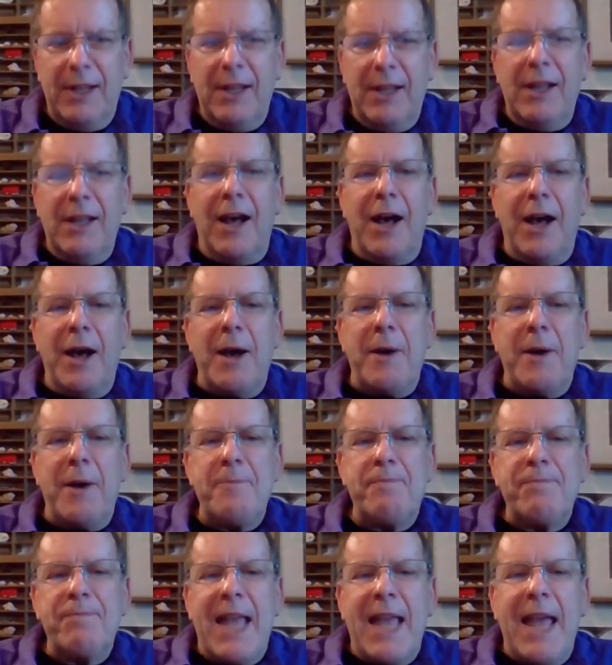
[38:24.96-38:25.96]
Um,
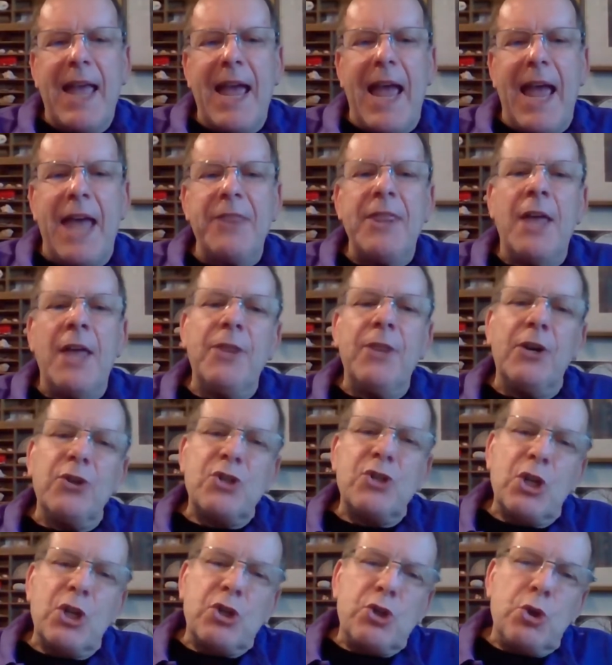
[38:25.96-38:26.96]
yes. And then there's
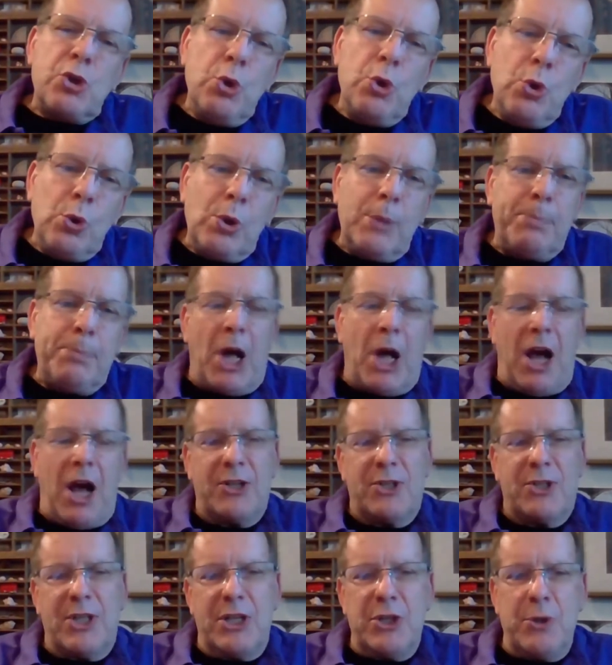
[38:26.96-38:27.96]
the
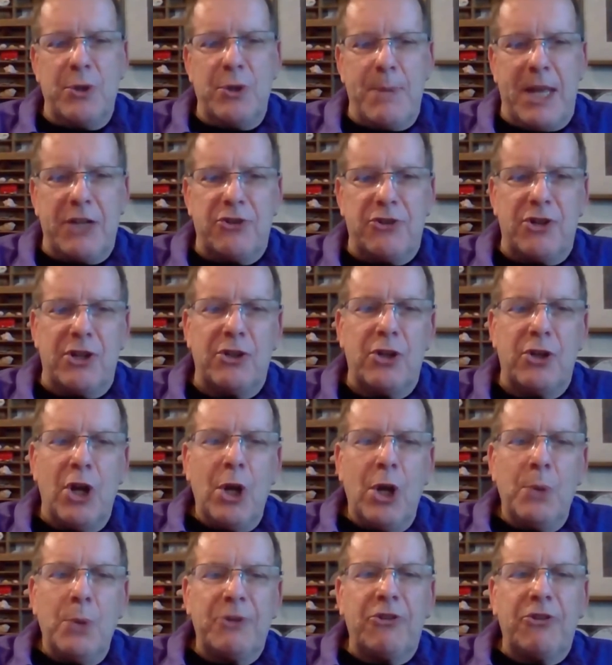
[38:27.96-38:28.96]
toolbox that you mentioned,
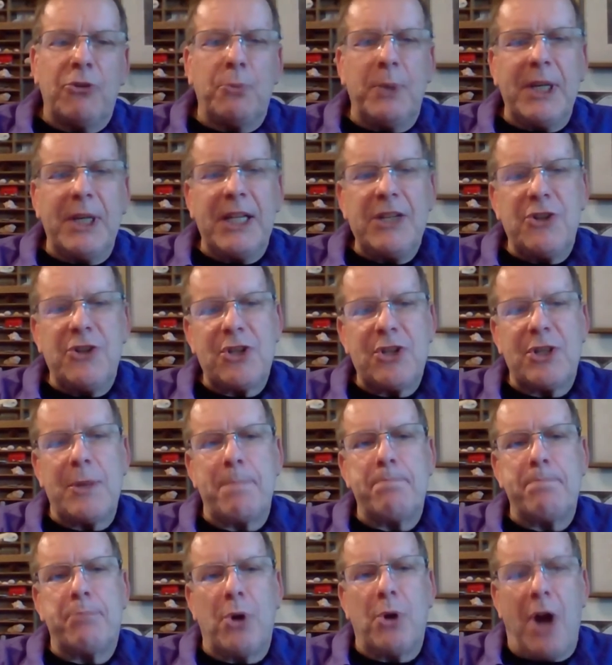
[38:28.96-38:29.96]
which is really just the
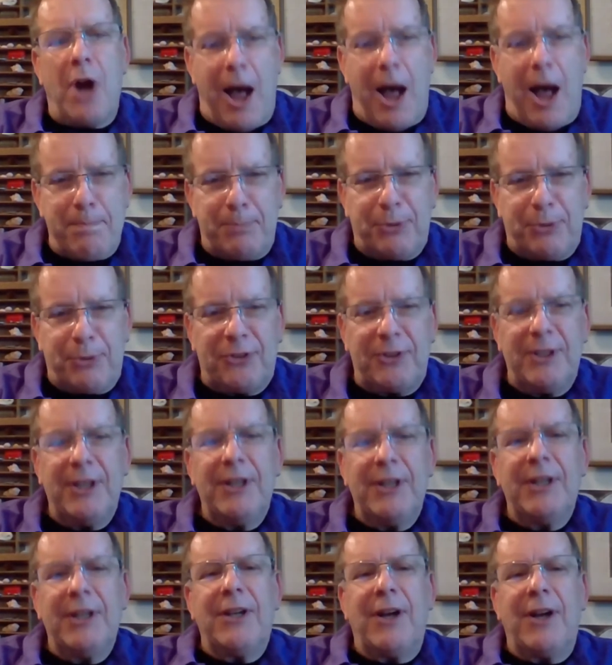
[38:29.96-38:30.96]
props
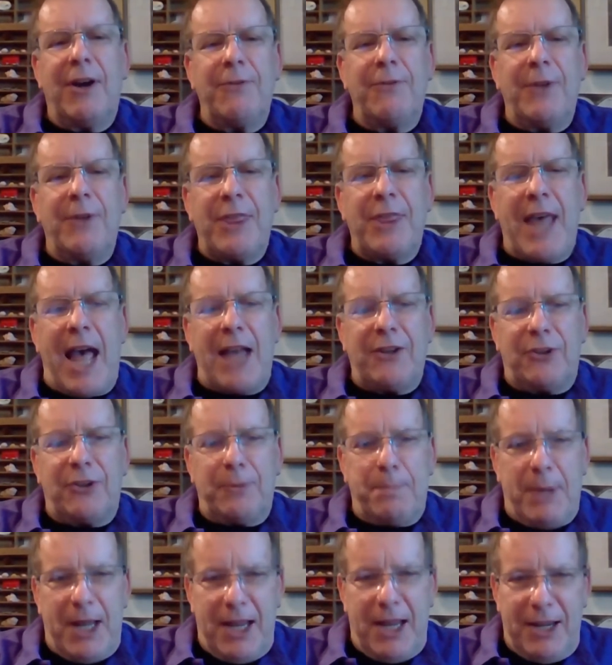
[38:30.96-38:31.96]
of that
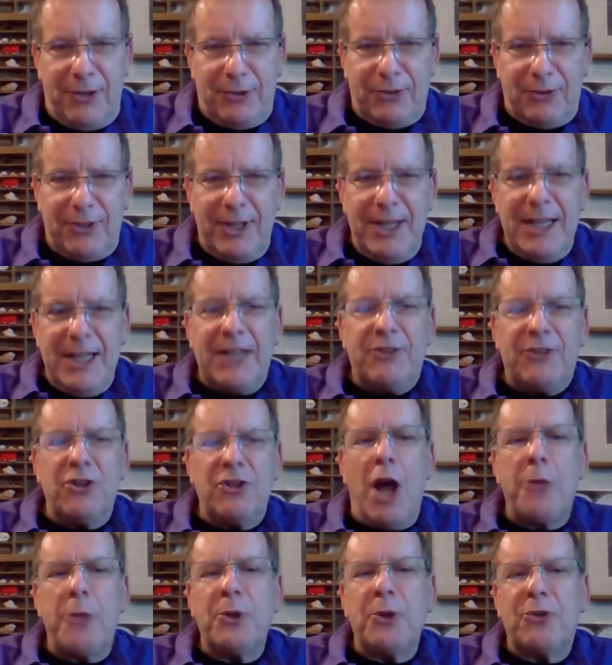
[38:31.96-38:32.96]
space. It's
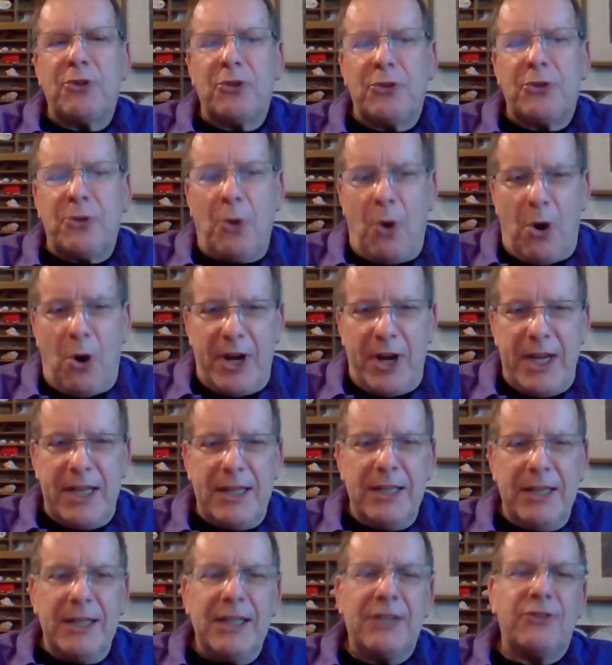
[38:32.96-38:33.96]
not mm-hmm. the
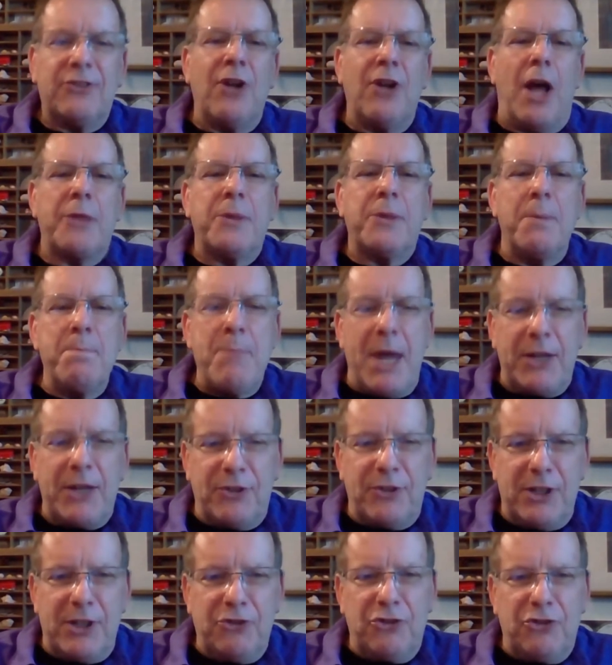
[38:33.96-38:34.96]
story, it's not the
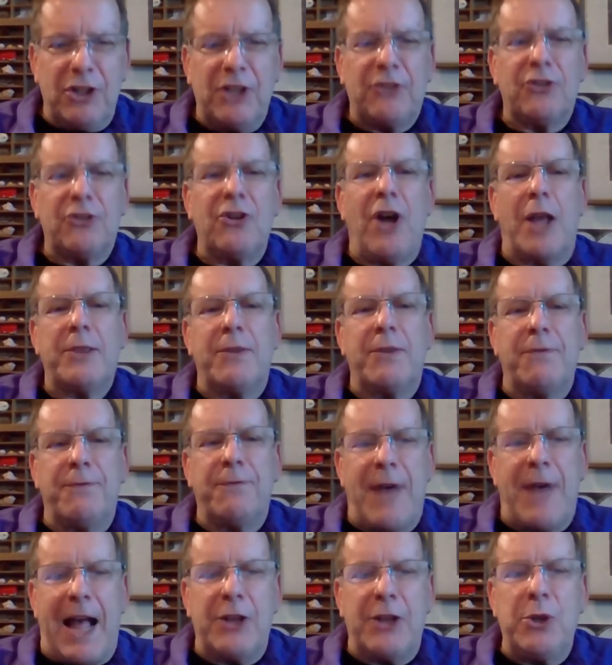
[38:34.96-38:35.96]
message, it's not the
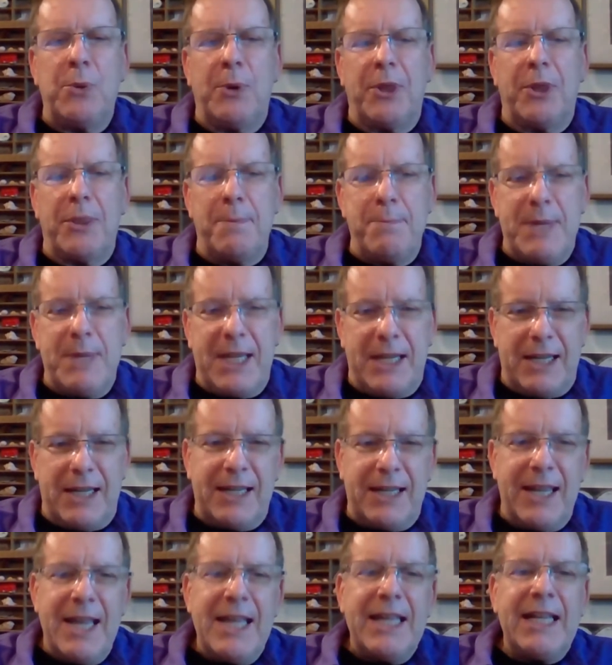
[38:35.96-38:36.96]
value or the
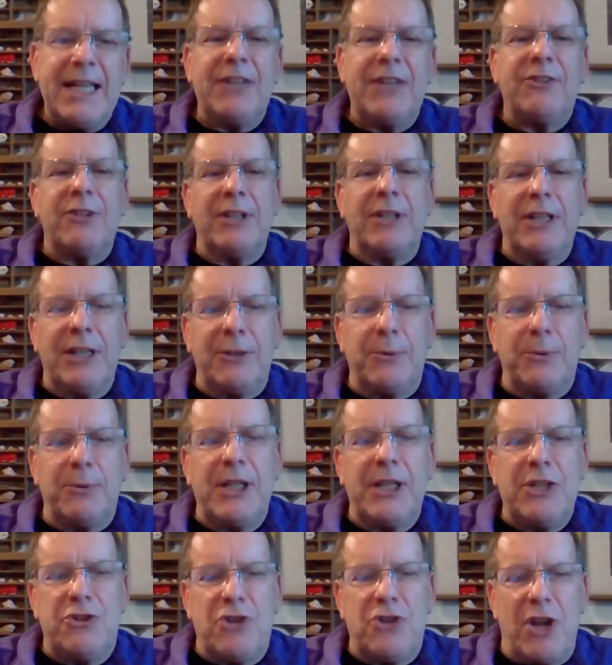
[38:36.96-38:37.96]
meaning. It's
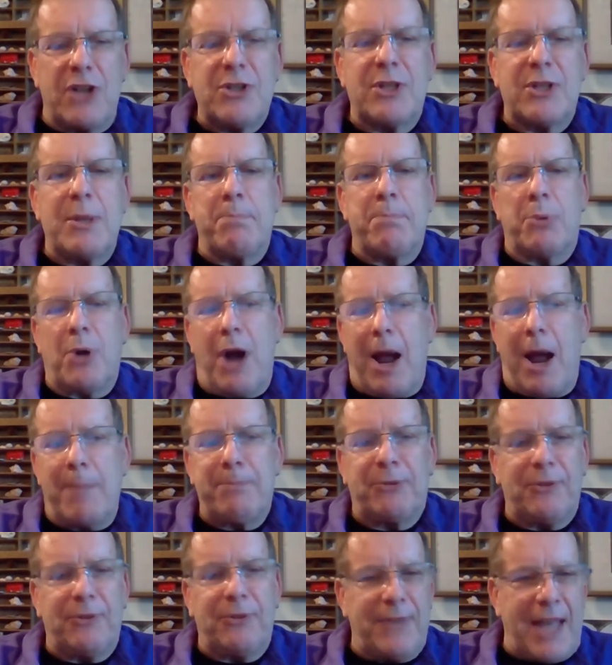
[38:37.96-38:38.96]
literally just the
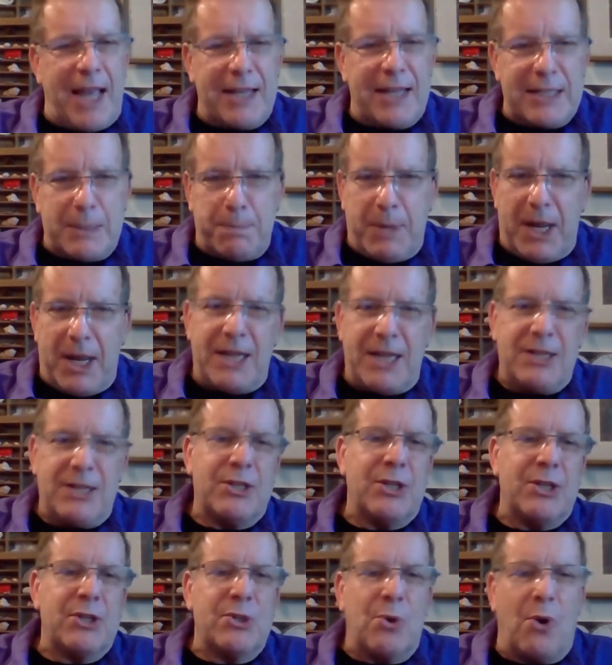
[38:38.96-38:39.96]
props of that space
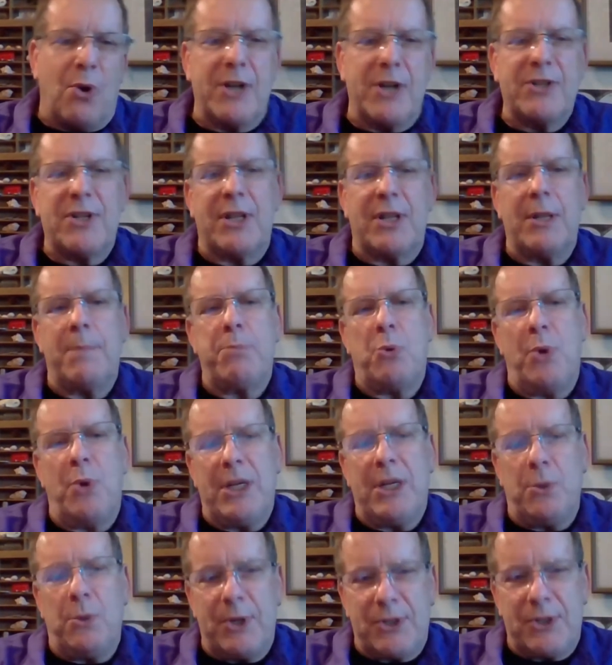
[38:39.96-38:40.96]
the swords and the
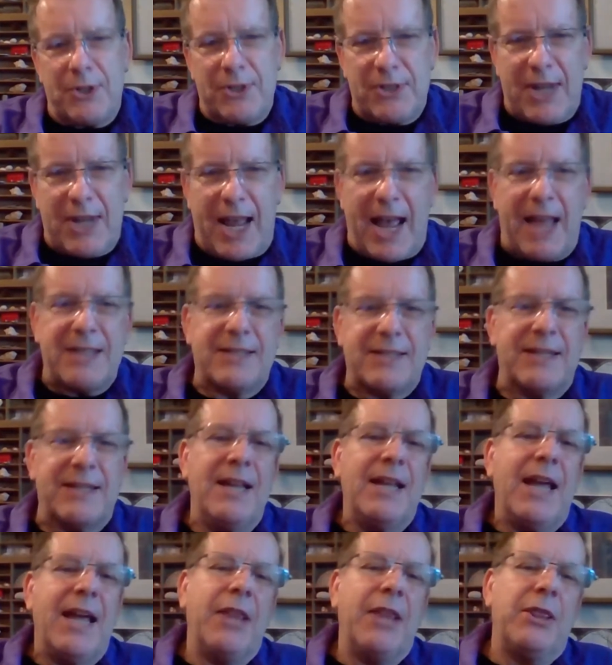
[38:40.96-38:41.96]
pointy wizard's hats
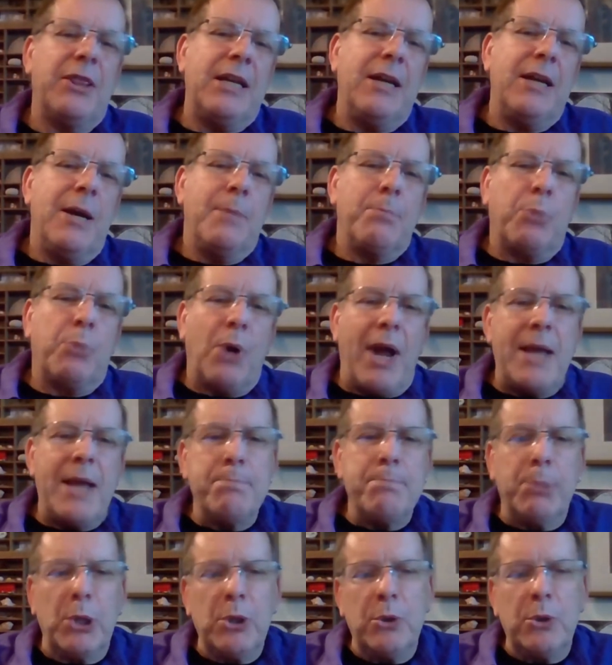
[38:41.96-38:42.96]
and the bright
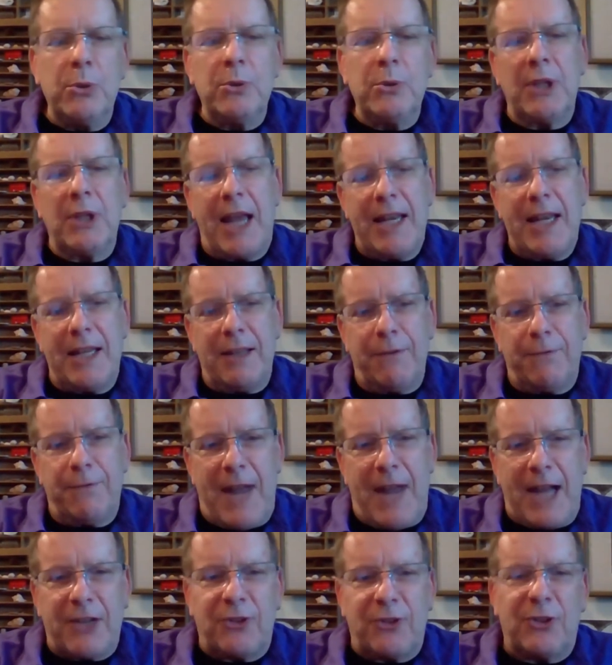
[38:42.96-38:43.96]
blue lighting
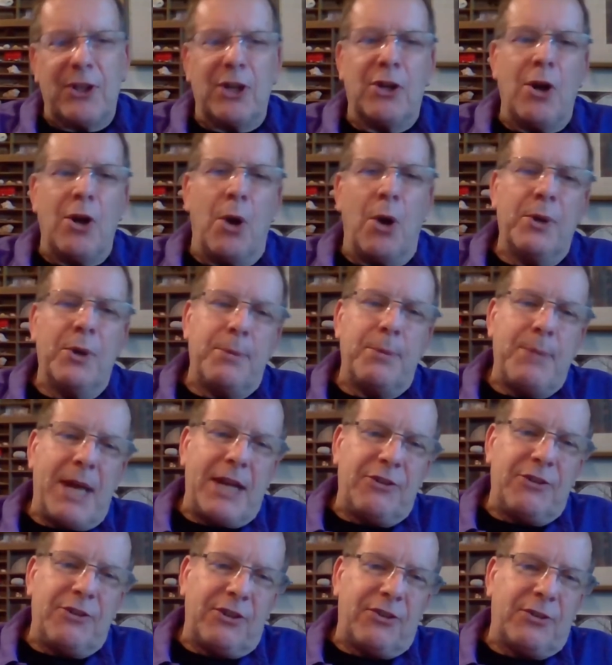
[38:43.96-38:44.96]
effects that go with a
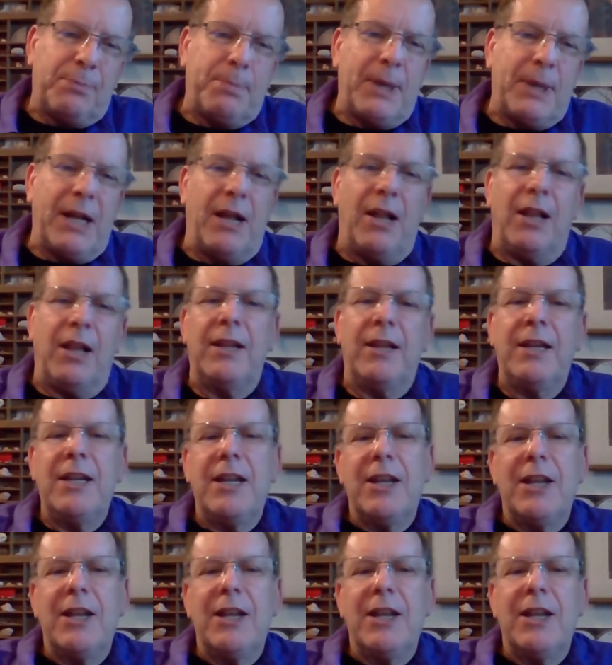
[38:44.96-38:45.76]
magic spell.